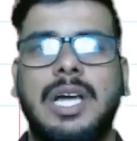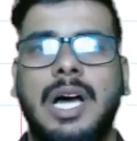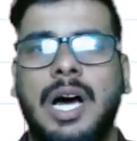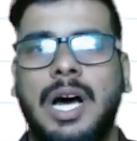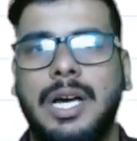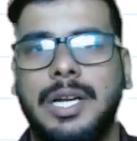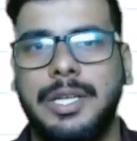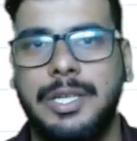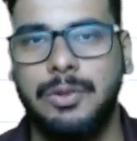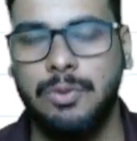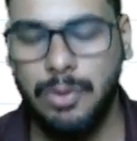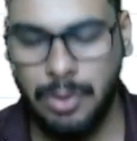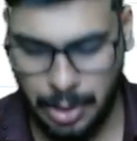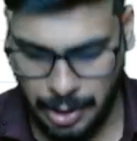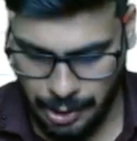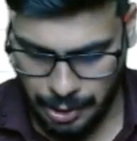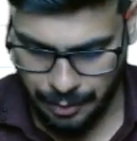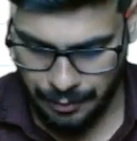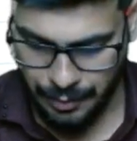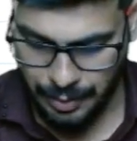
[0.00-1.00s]
Are you
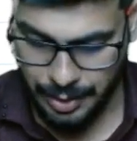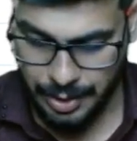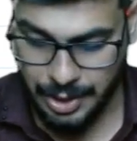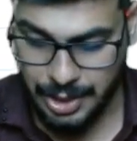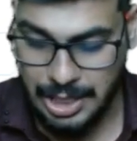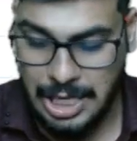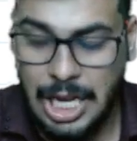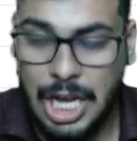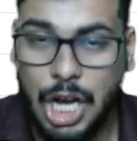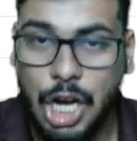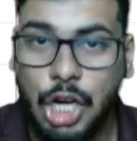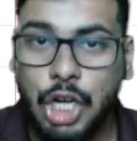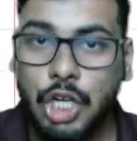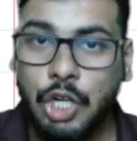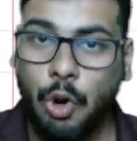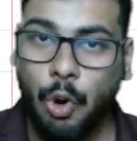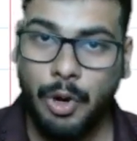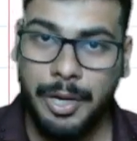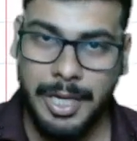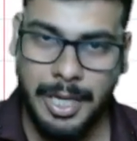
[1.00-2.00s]
clear with this?
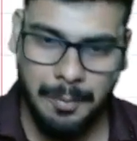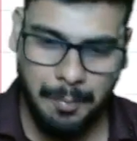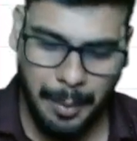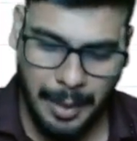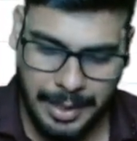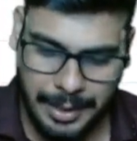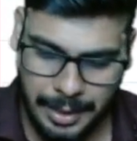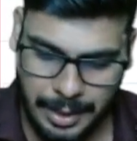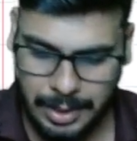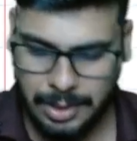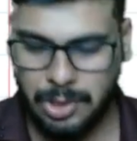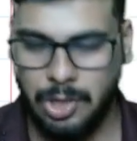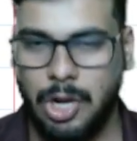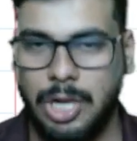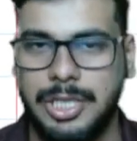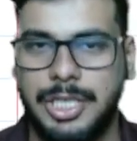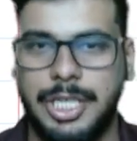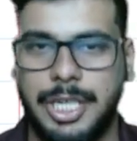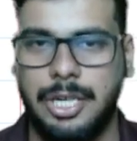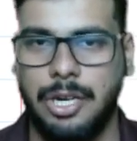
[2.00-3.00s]
Going by this
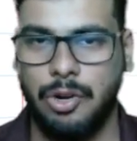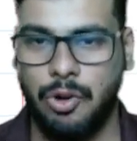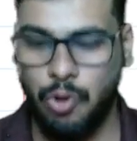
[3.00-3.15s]
logic,